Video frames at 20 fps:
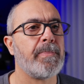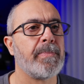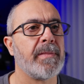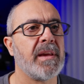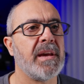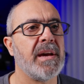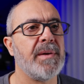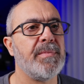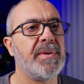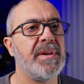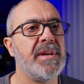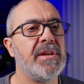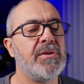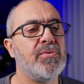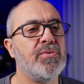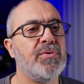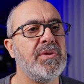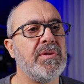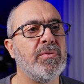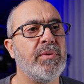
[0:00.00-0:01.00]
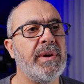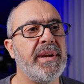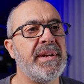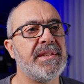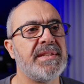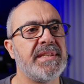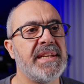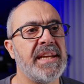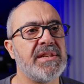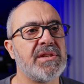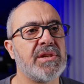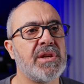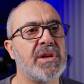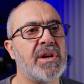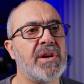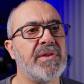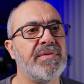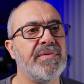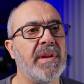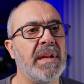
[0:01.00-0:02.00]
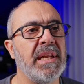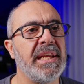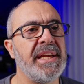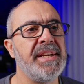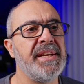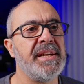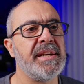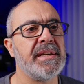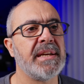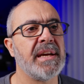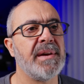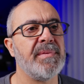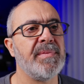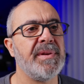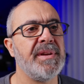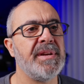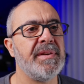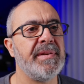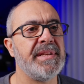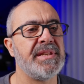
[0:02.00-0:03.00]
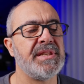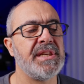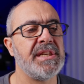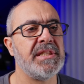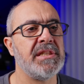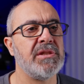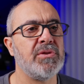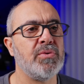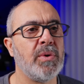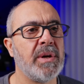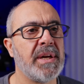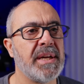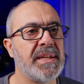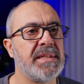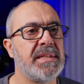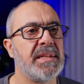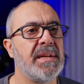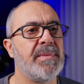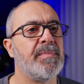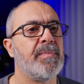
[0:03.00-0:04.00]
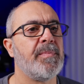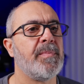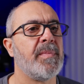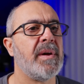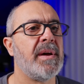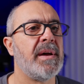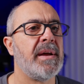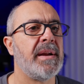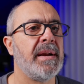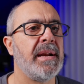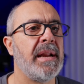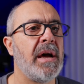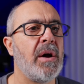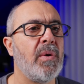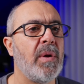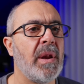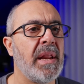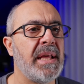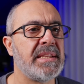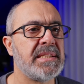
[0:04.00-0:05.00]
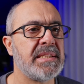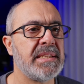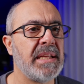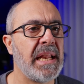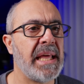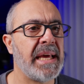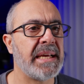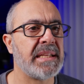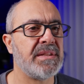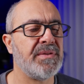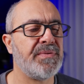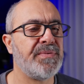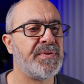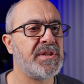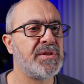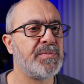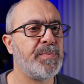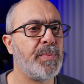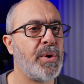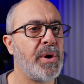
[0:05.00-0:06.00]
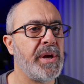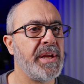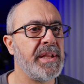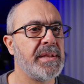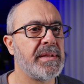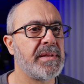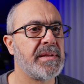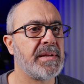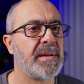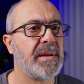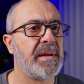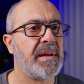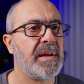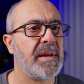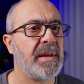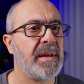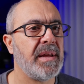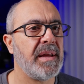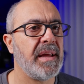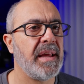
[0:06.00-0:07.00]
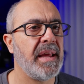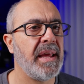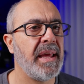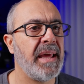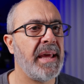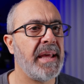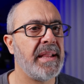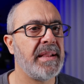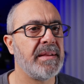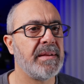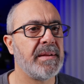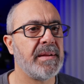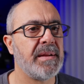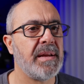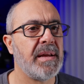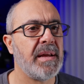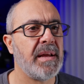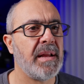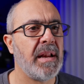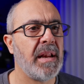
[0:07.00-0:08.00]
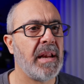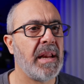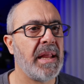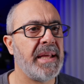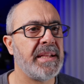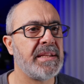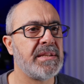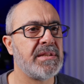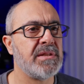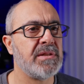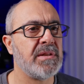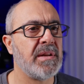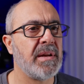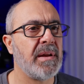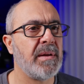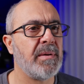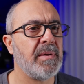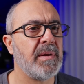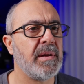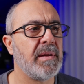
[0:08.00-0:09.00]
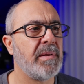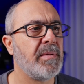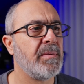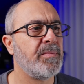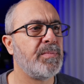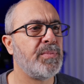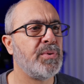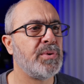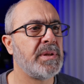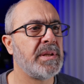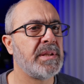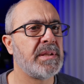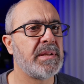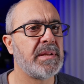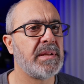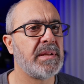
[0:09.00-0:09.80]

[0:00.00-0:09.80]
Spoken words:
come here to where it says curve linear, come here and change it to custom. Now let's select the first point and let's put it